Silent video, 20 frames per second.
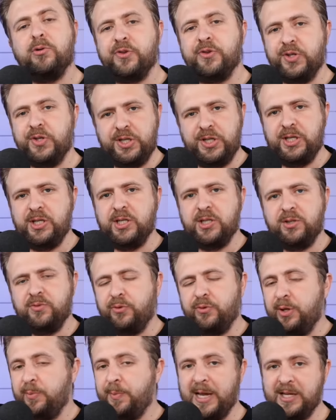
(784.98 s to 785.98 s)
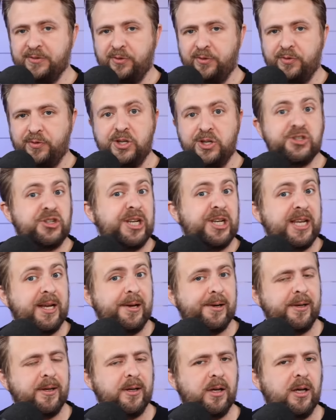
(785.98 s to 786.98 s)
overseas for the past 15 years
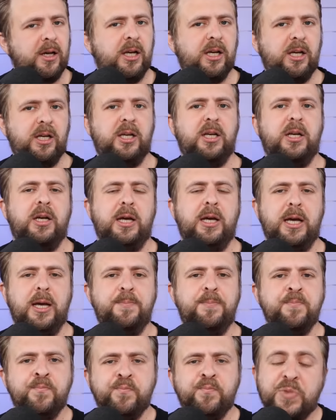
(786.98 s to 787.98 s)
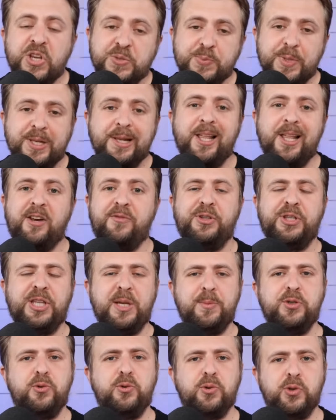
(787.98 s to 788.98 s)
legally. And there's been a lot of
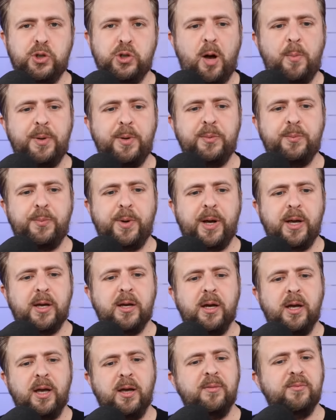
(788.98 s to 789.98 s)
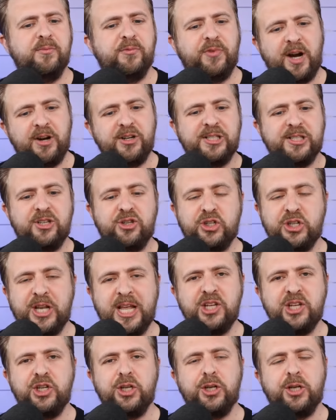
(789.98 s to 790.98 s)
attempts to stop it by various
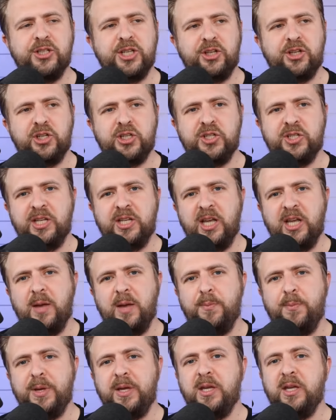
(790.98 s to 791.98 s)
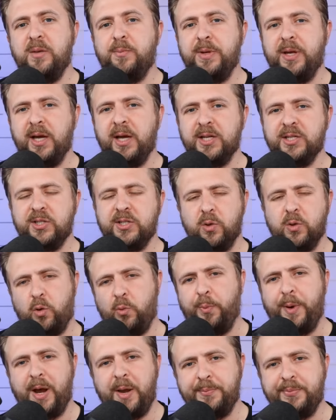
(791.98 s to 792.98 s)
legislation, such as the BEPS or
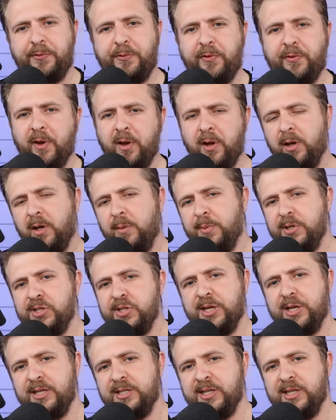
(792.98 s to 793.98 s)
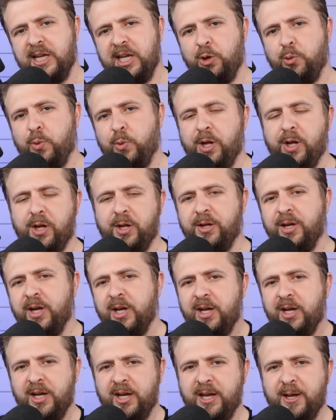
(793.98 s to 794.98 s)
BEPS, basically saying, well,
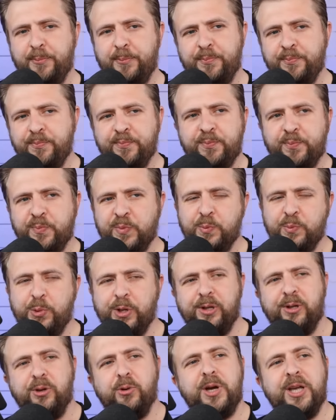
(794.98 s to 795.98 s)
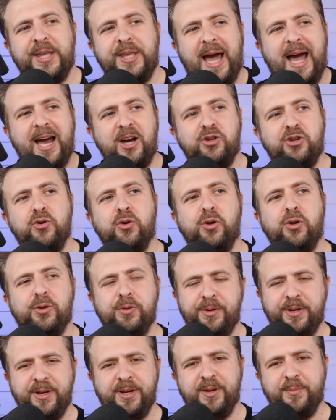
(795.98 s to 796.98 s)
we'll look at the actual
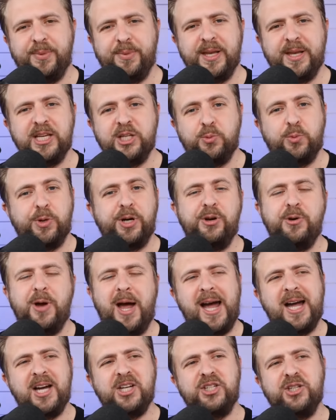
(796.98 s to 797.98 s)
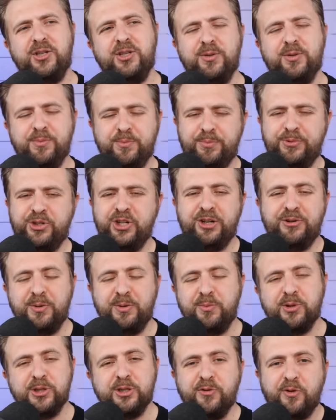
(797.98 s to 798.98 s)
place where you actually
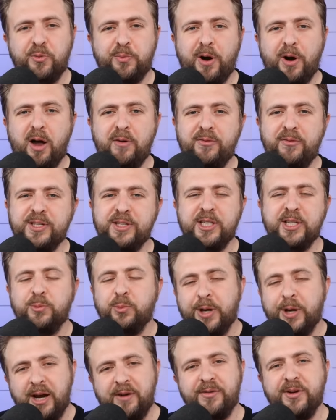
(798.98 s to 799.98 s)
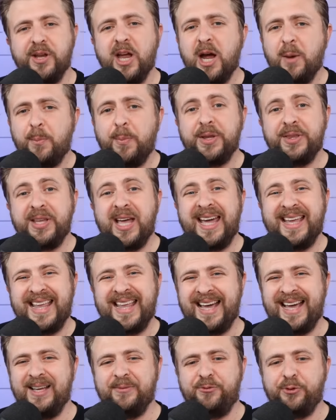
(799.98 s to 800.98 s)
generate most of your profits and whatever. But
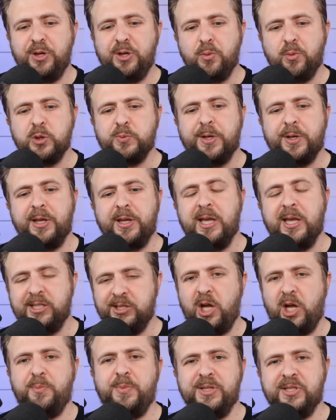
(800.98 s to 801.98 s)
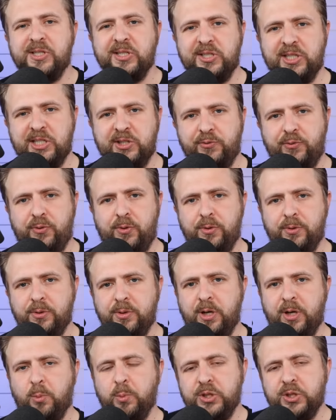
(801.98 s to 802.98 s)
it, for the most part, it has not been successful.
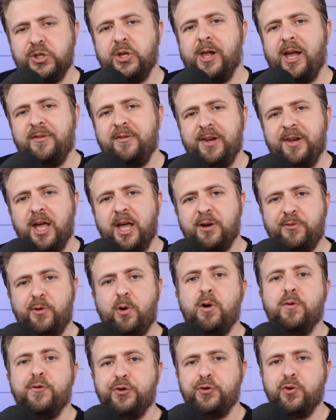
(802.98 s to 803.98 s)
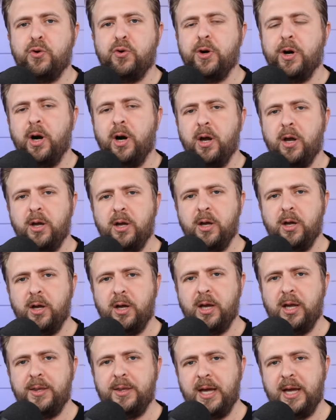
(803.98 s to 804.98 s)
We still have a lot of offshore
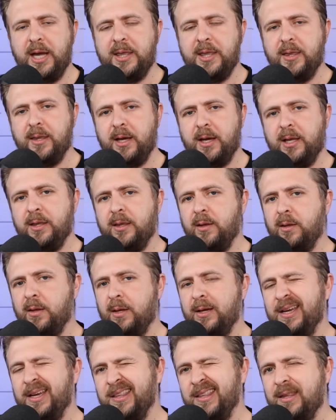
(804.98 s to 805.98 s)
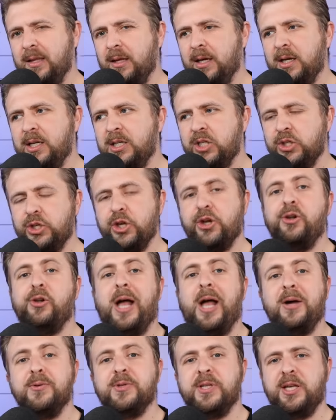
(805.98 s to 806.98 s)
and external
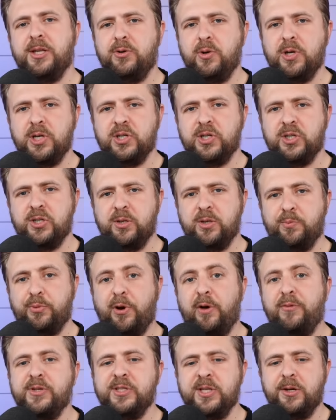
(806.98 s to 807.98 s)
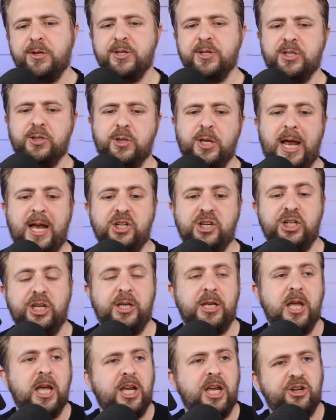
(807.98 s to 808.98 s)
outside US profit centers that
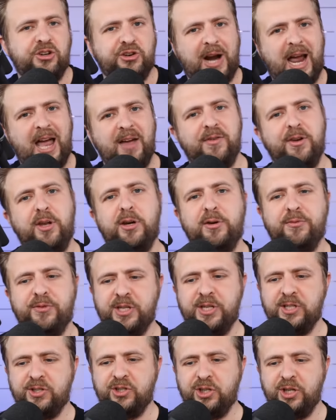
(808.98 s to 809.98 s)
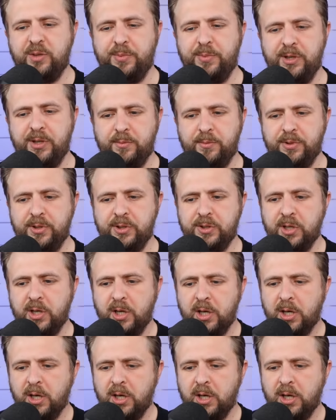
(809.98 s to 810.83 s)
actually drive a lot of these GDP numbers.